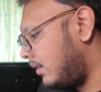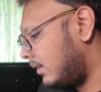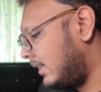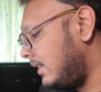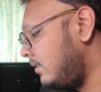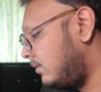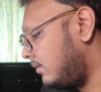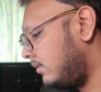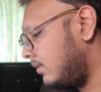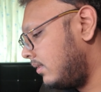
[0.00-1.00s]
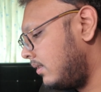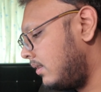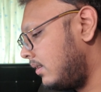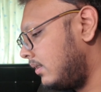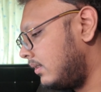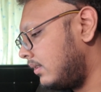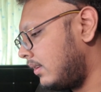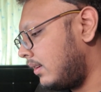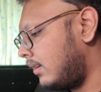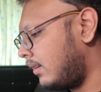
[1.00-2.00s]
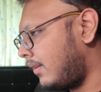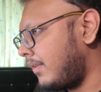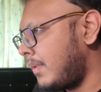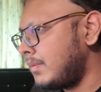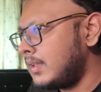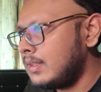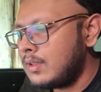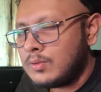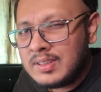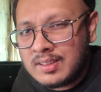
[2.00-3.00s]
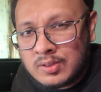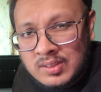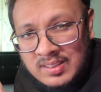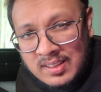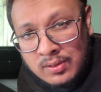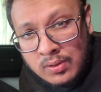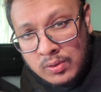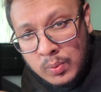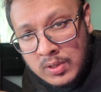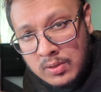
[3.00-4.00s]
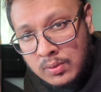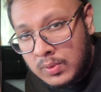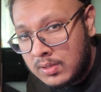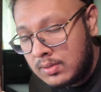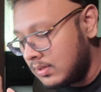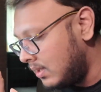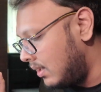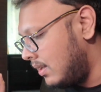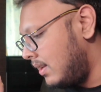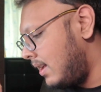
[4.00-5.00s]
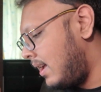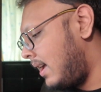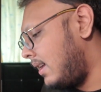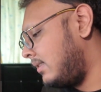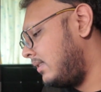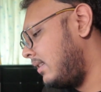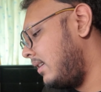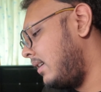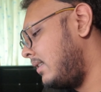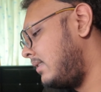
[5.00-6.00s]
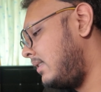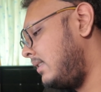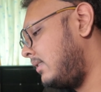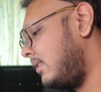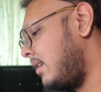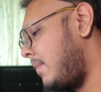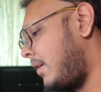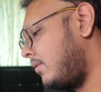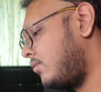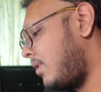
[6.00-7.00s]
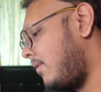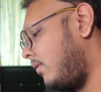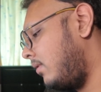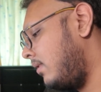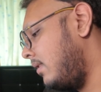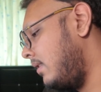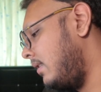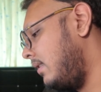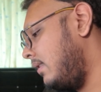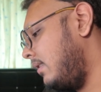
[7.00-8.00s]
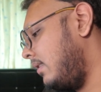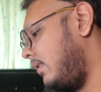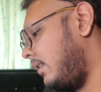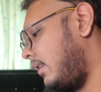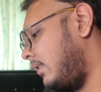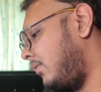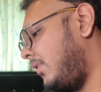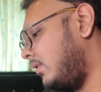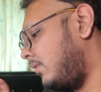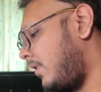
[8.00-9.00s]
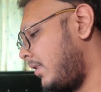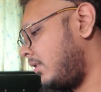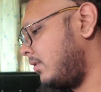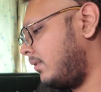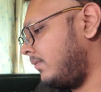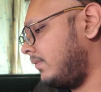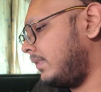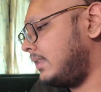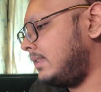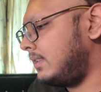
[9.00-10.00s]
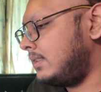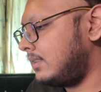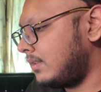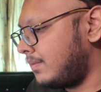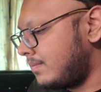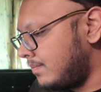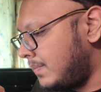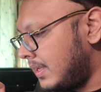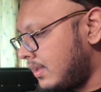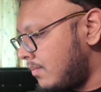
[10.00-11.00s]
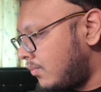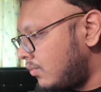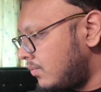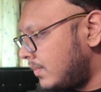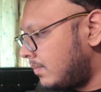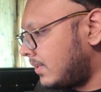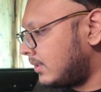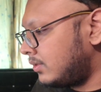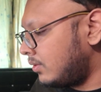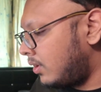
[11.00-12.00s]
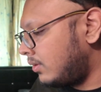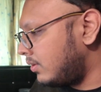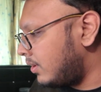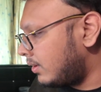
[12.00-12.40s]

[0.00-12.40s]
keys. If I'm not mistaken, they're using the scissor switches, which has a decent amount of travel. Yeah, this feels very good. This is a big improvement. Plus, you got all your